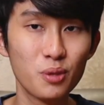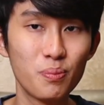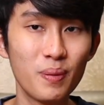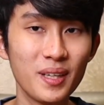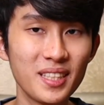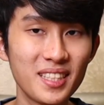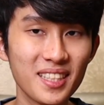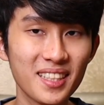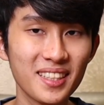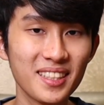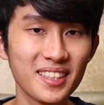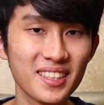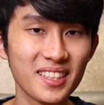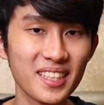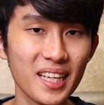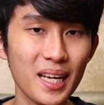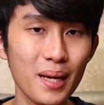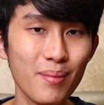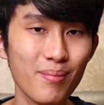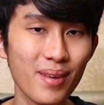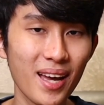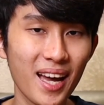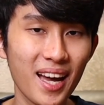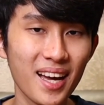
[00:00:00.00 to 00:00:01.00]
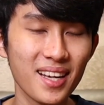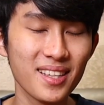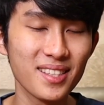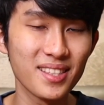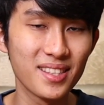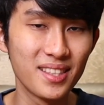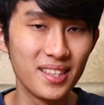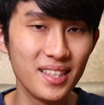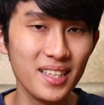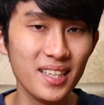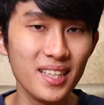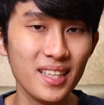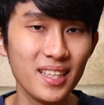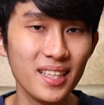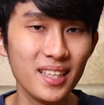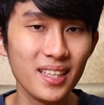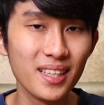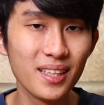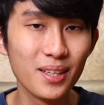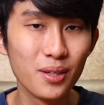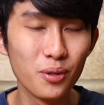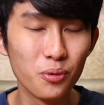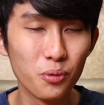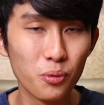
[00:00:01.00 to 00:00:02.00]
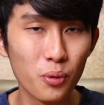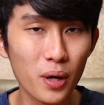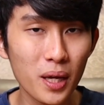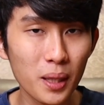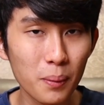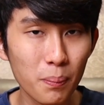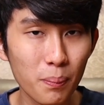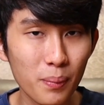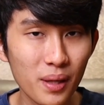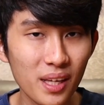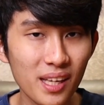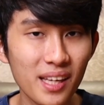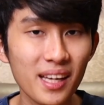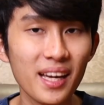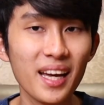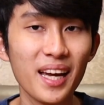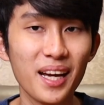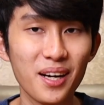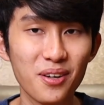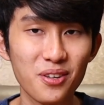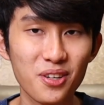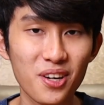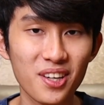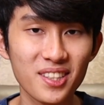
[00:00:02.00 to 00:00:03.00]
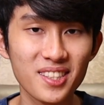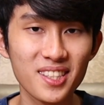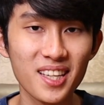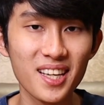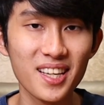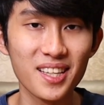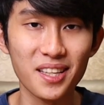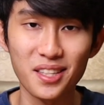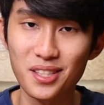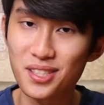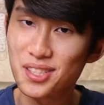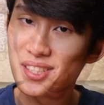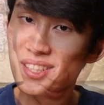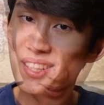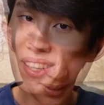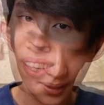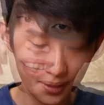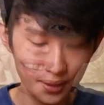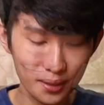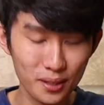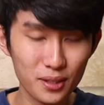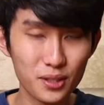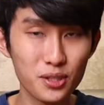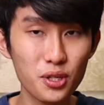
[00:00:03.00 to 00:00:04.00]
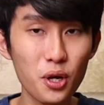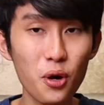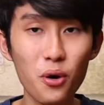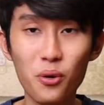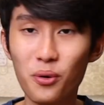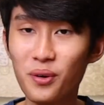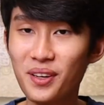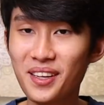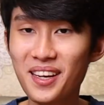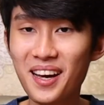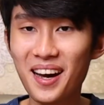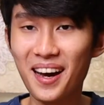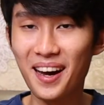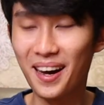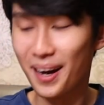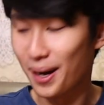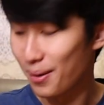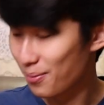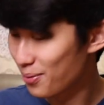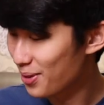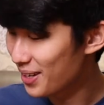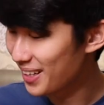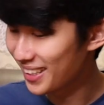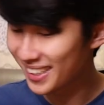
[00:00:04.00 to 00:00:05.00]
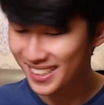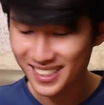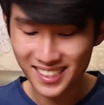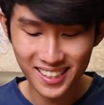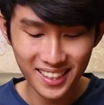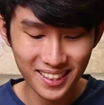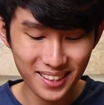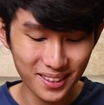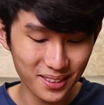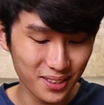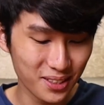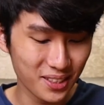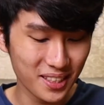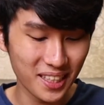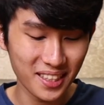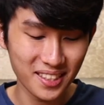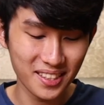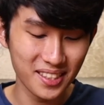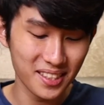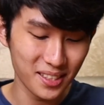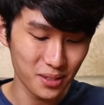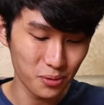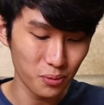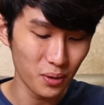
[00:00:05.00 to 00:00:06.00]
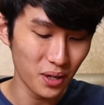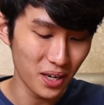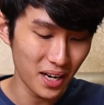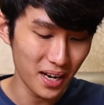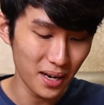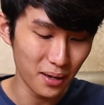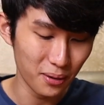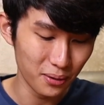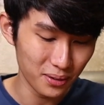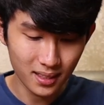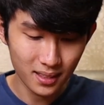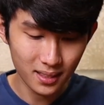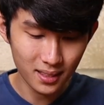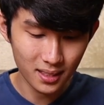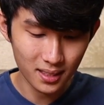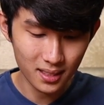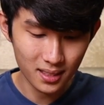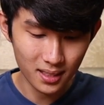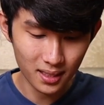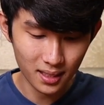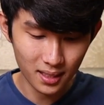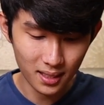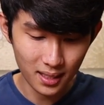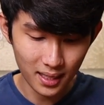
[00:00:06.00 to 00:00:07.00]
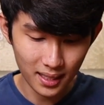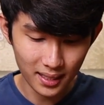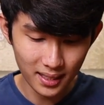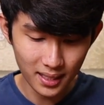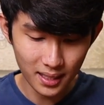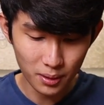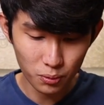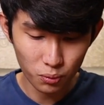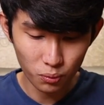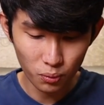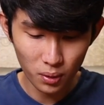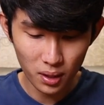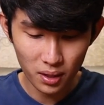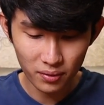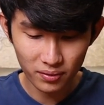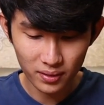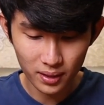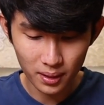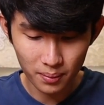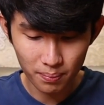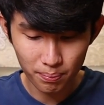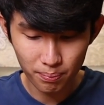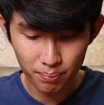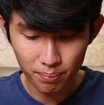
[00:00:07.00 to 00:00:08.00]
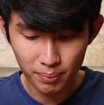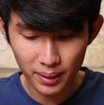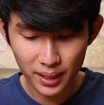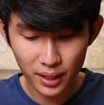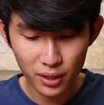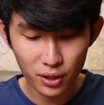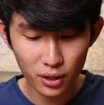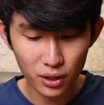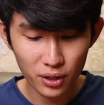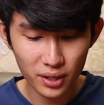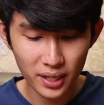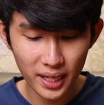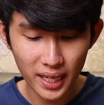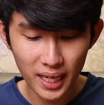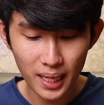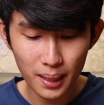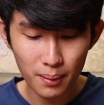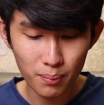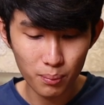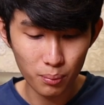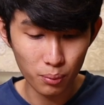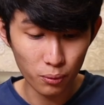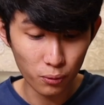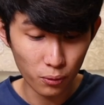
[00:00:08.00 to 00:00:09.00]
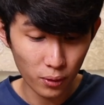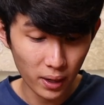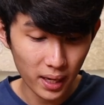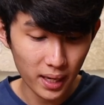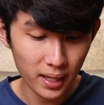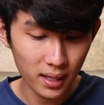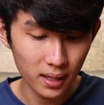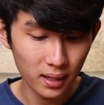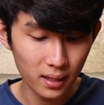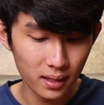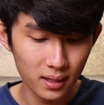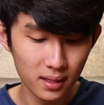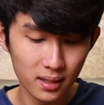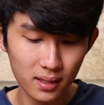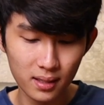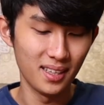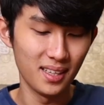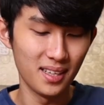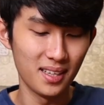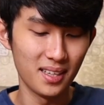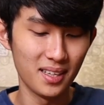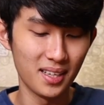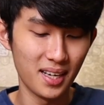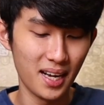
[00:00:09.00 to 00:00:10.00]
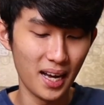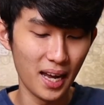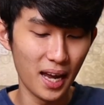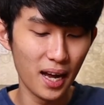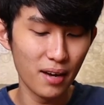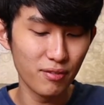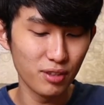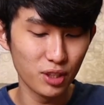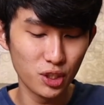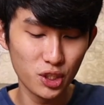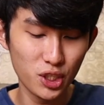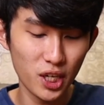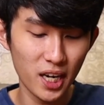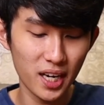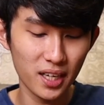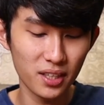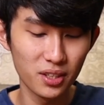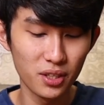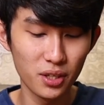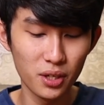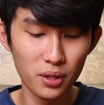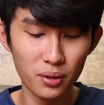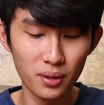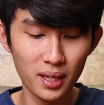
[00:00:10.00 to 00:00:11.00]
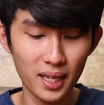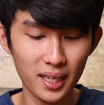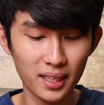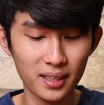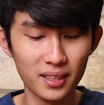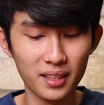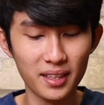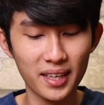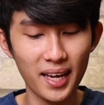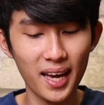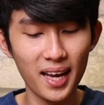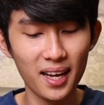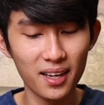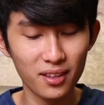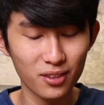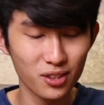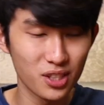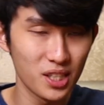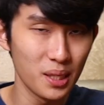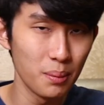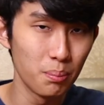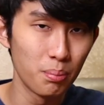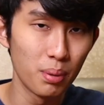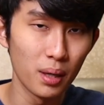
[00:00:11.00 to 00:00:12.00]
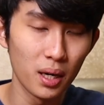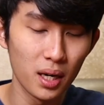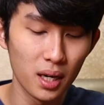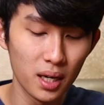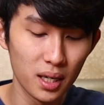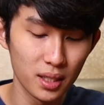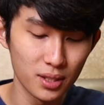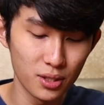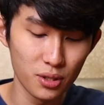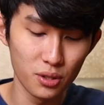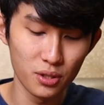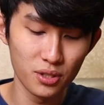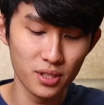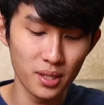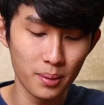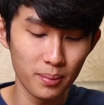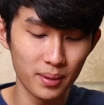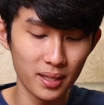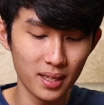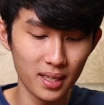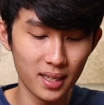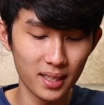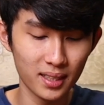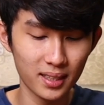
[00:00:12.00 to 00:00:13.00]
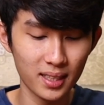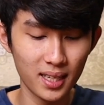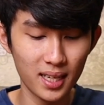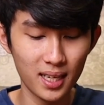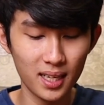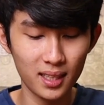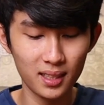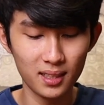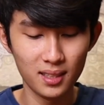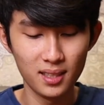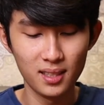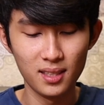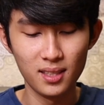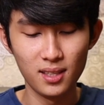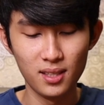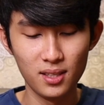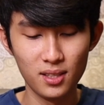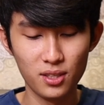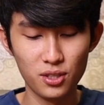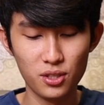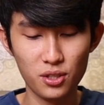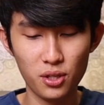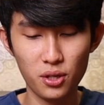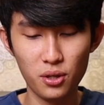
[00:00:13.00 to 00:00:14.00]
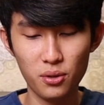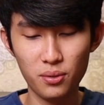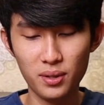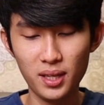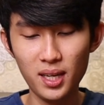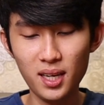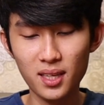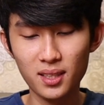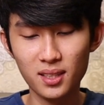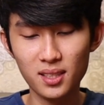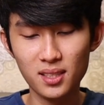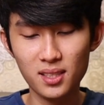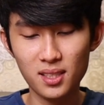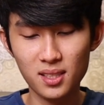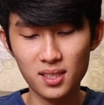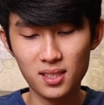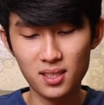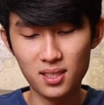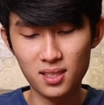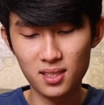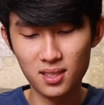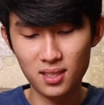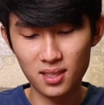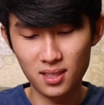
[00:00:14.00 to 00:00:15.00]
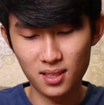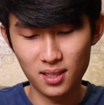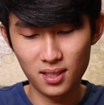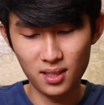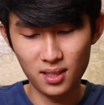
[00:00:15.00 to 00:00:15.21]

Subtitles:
basically the same as the Redmi Airdots S. So yeah, I'm really excited to test this one out. This is I think one of the bigger name brand. I haven't checked, you know, like the Galaxy Buds or something like that. So yeah, this is